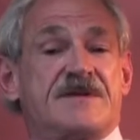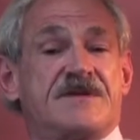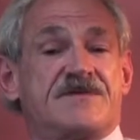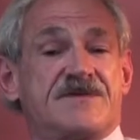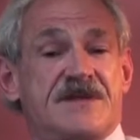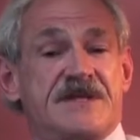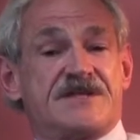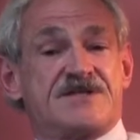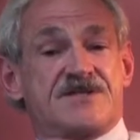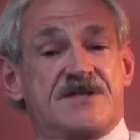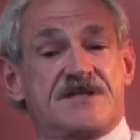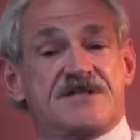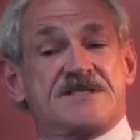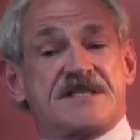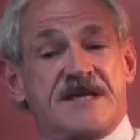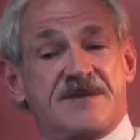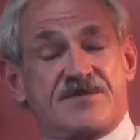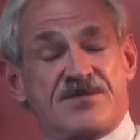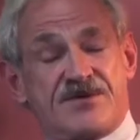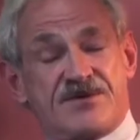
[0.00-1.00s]
And if they judge
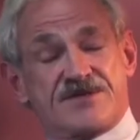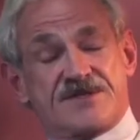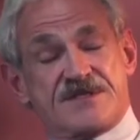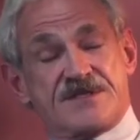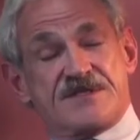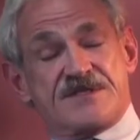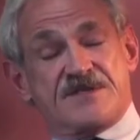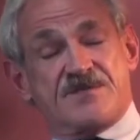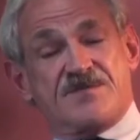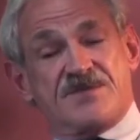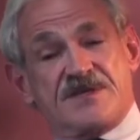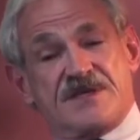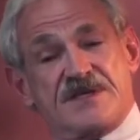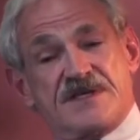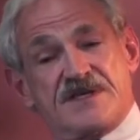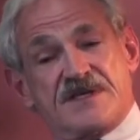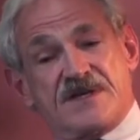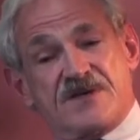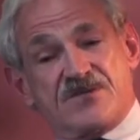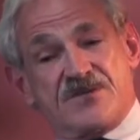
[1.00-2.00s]
that person to
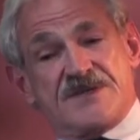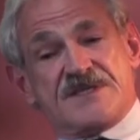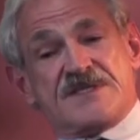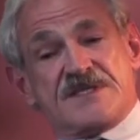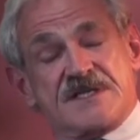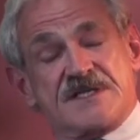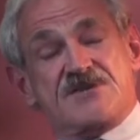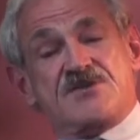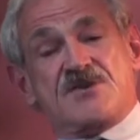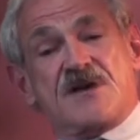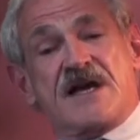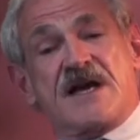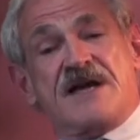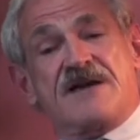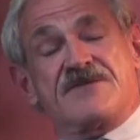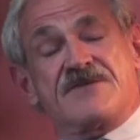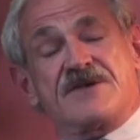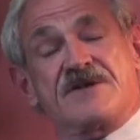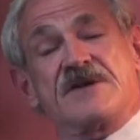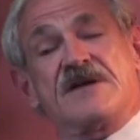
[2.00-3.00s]
be a risky
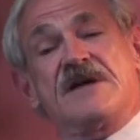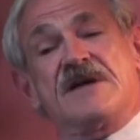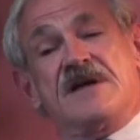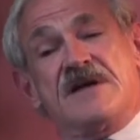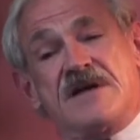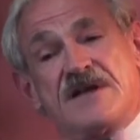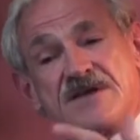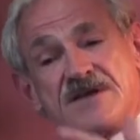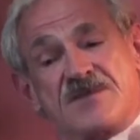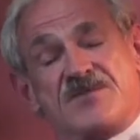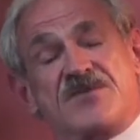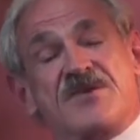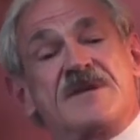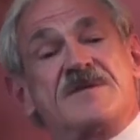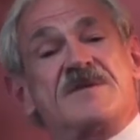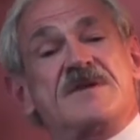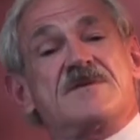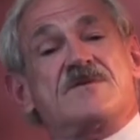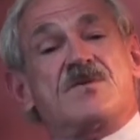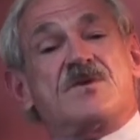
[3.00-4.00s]
driver, the
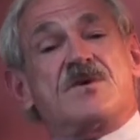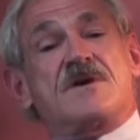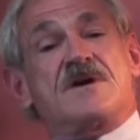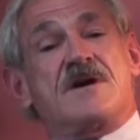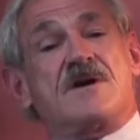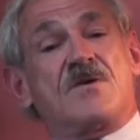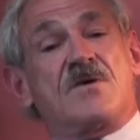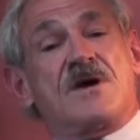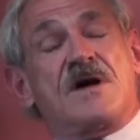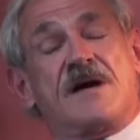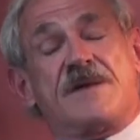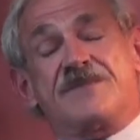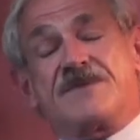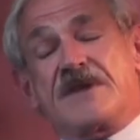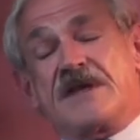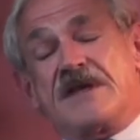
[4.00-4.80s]
premium will go up.